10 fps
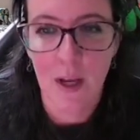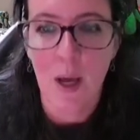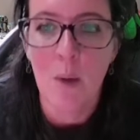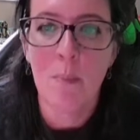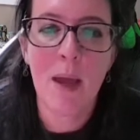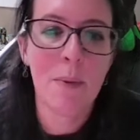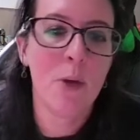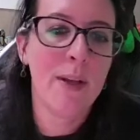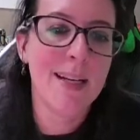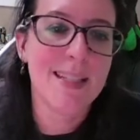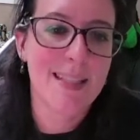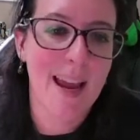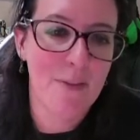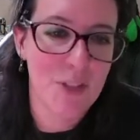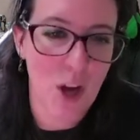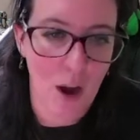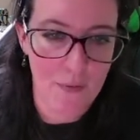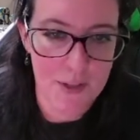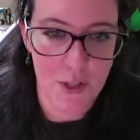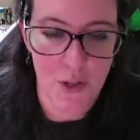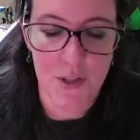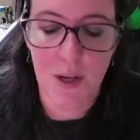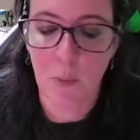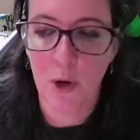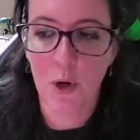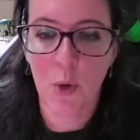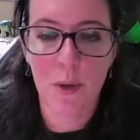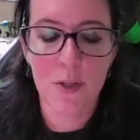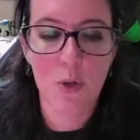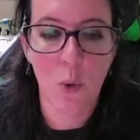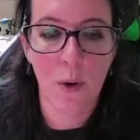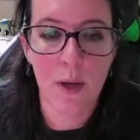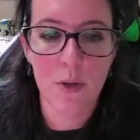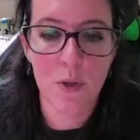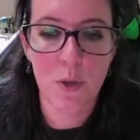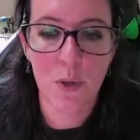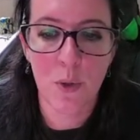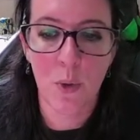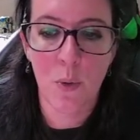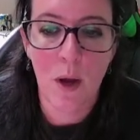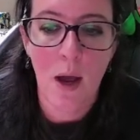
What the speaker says: Maybe you need a safety officer, someone who is going to